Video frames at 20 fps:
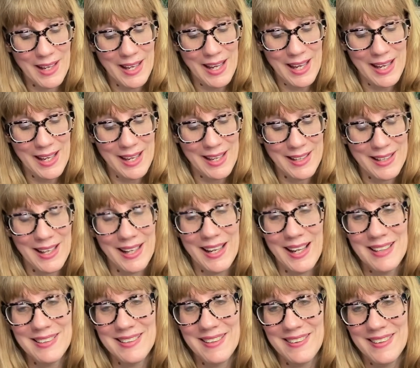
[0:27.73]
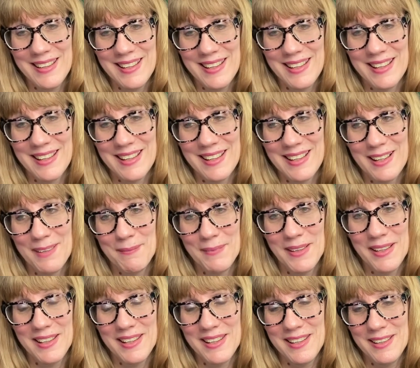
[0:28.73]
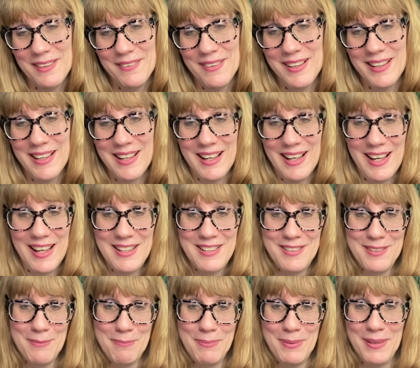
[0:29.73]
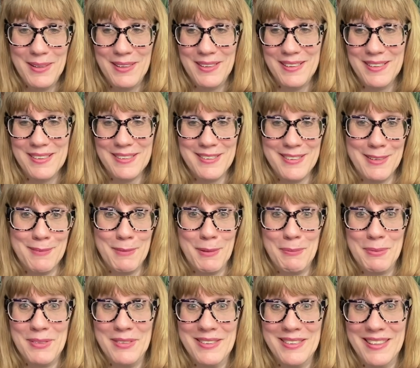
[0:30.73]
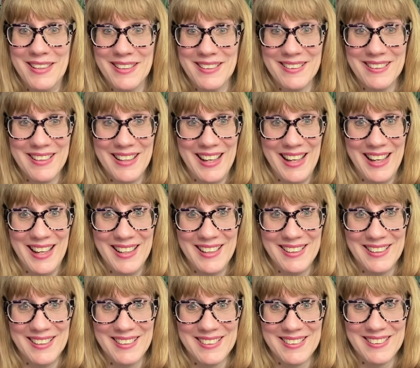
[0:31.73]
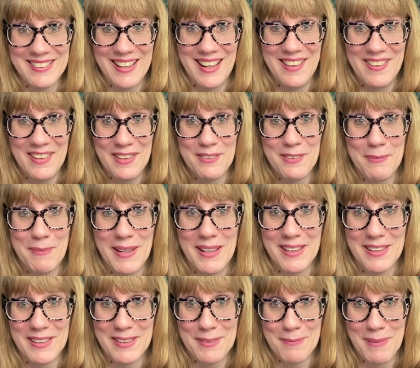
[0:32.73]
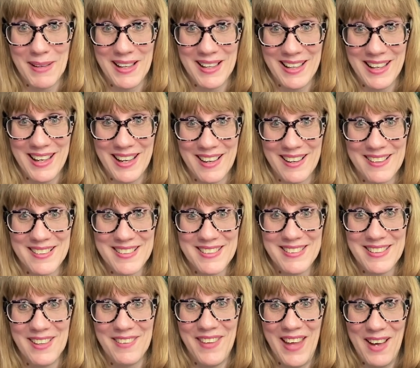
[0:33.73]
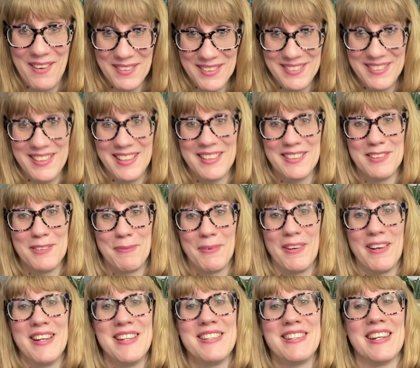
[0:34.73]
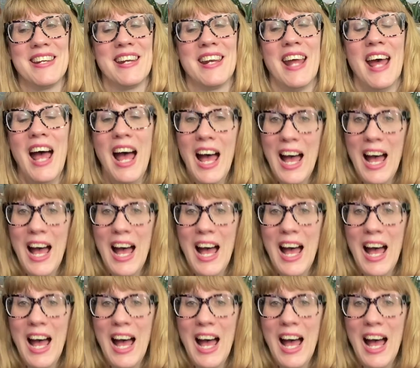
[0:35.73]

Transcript: And I got to thinking, I'm like, you know what? I should pull some obscure candles that I think would make a good body care. So that was the inspiration